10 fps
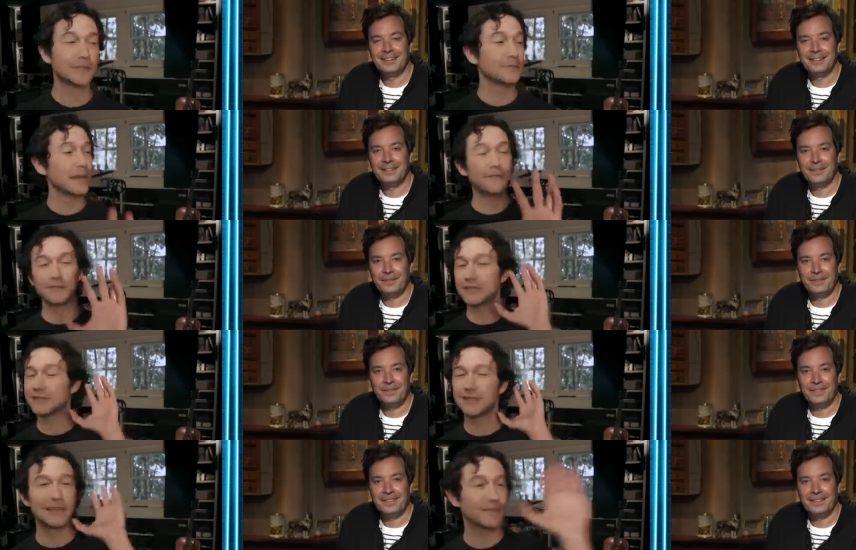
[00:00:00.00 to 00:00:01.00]
Speaker 1: him ever since
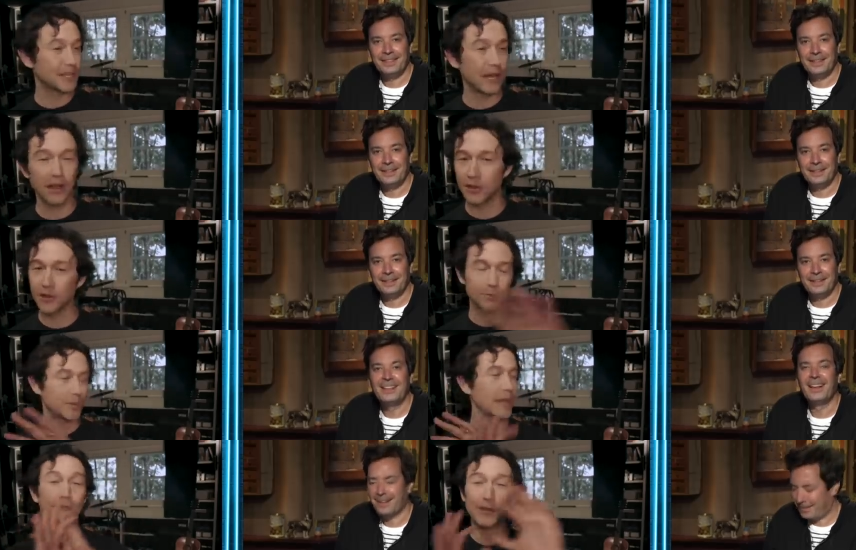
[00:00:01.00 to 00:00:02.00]
in Living Color,
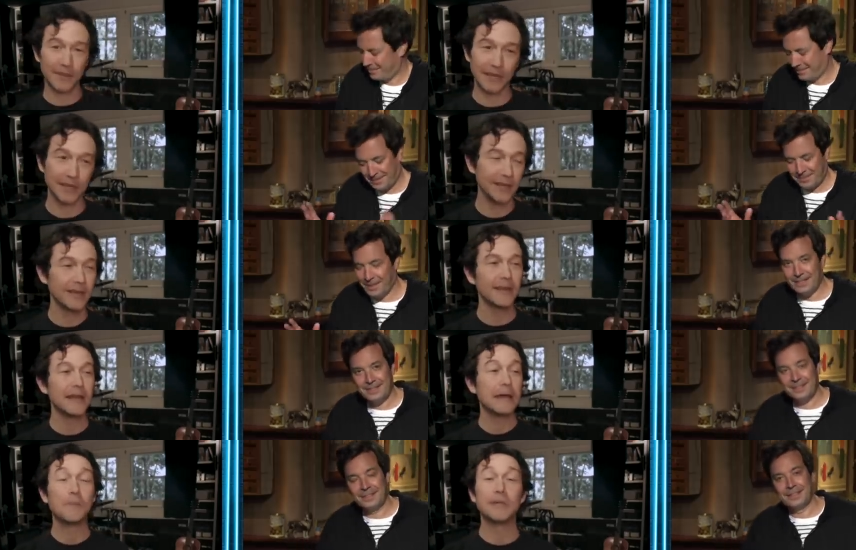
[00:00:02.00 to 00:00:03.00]
everything.
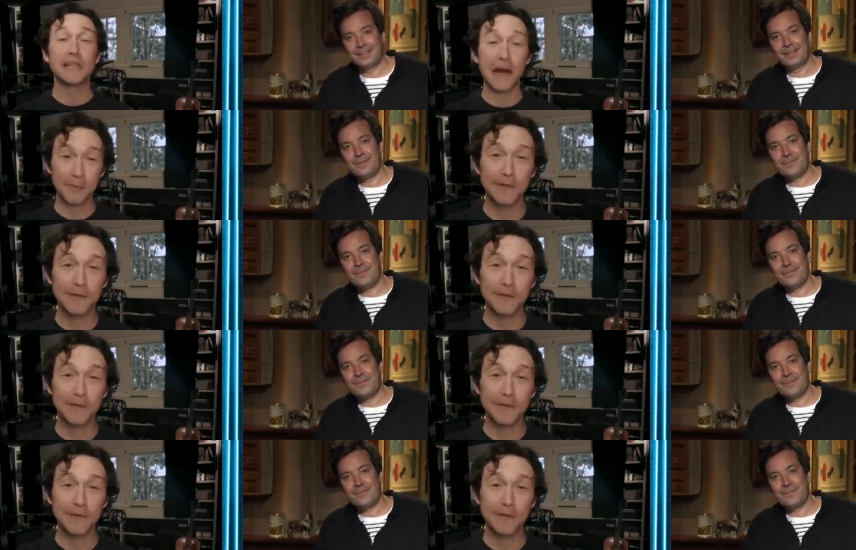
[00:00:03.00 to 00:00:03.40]
But Dominique